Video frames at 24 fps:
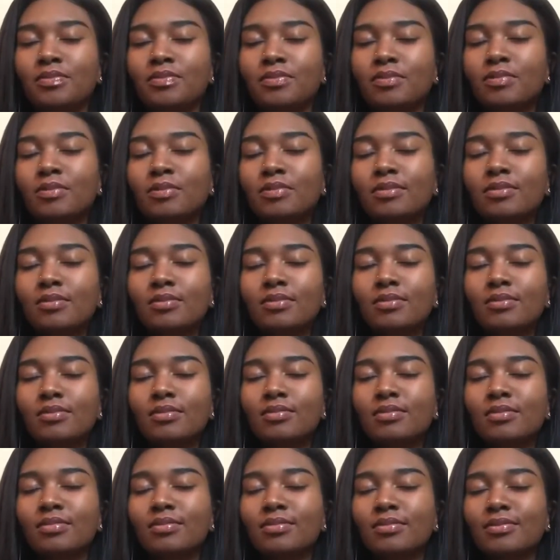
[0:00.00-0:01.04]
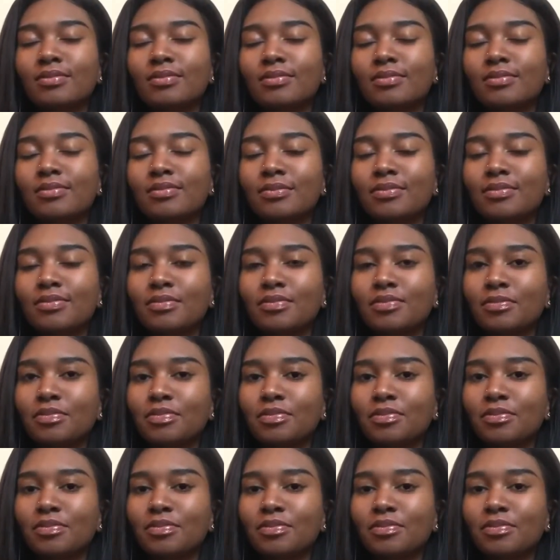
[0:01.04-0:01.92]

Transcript: No one is speaking in this clip.